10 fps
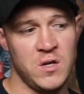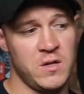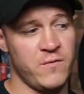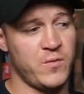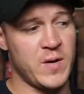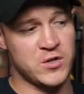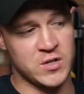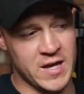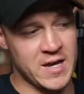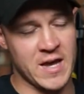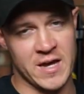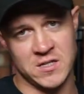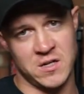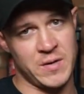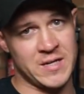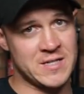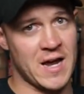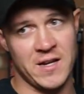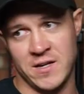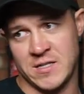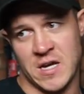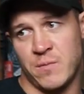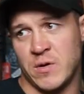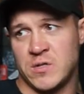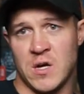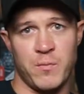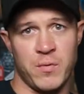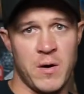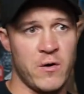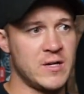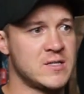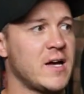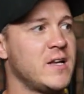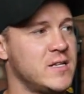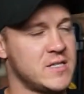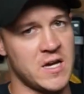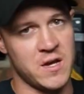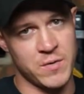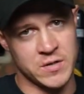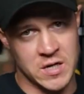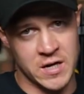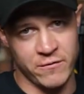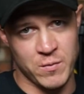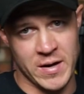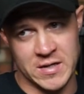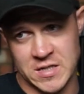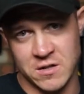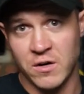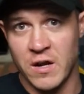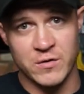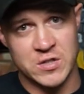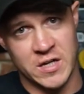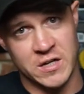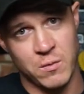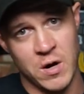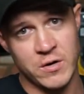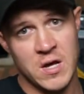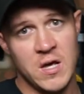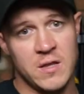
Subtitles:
The information they get is going to be exactly the same as a promoter, exactly the same as another magazine on the other side of the world.